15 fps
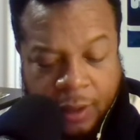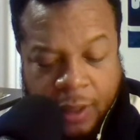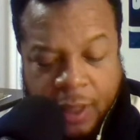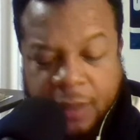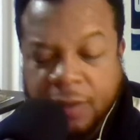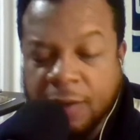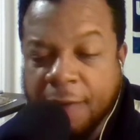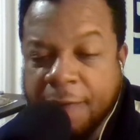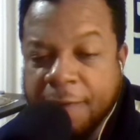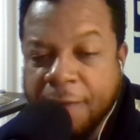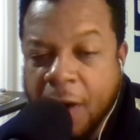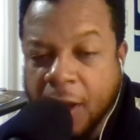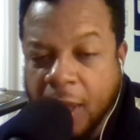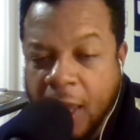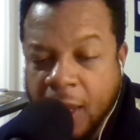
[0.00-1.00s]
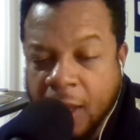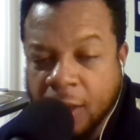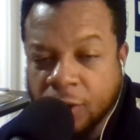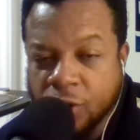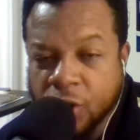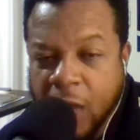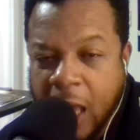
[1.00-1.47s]
is the fucking
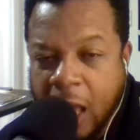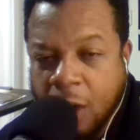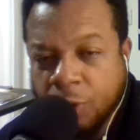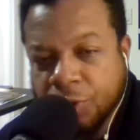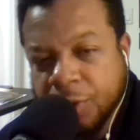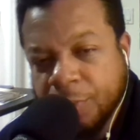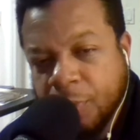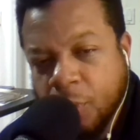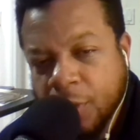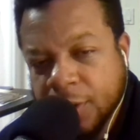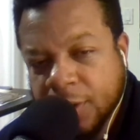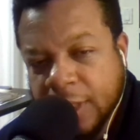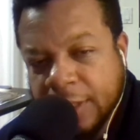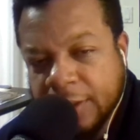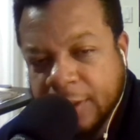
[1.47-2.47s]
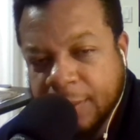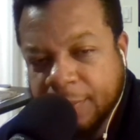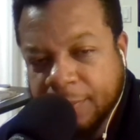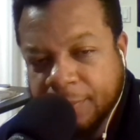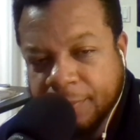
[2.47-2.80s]
child support system.